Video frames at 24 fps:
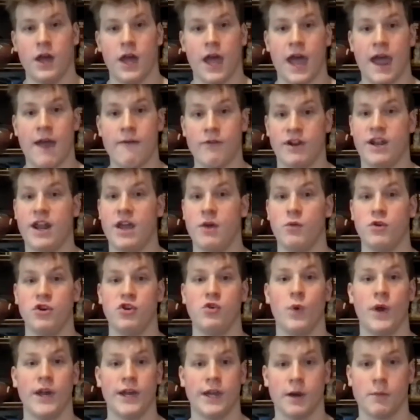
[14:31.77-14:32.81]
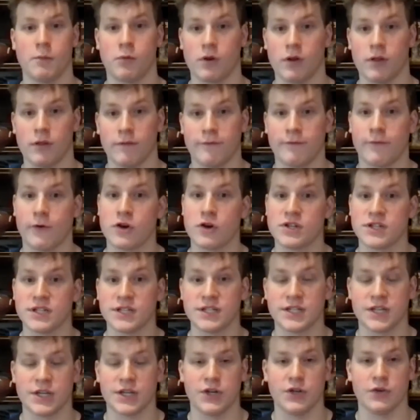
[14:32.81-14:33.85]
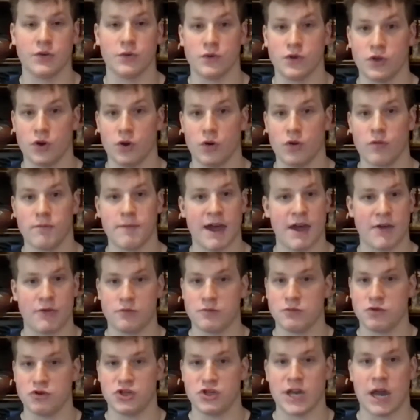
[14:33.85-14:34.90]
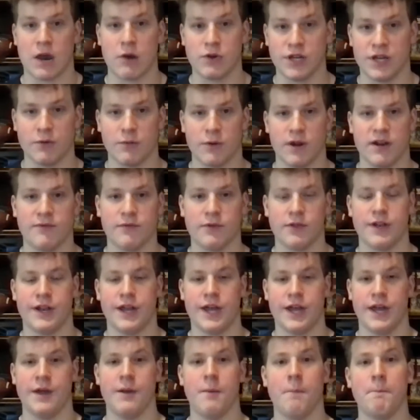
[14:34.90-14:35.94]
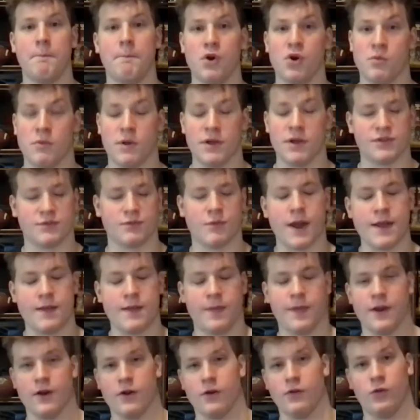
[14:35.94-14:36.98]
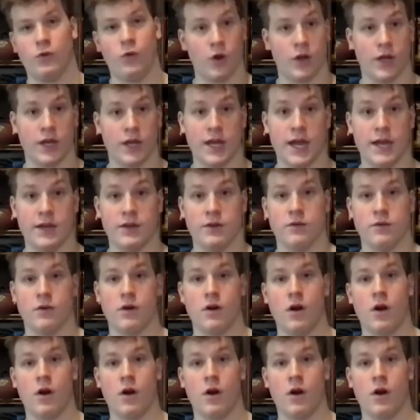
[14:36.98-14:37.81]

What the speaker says: Every day when you wake up, one of the first things that you do, you go to the bathroom, you shower, you get ready for the day. Boom, it's right there looking at you.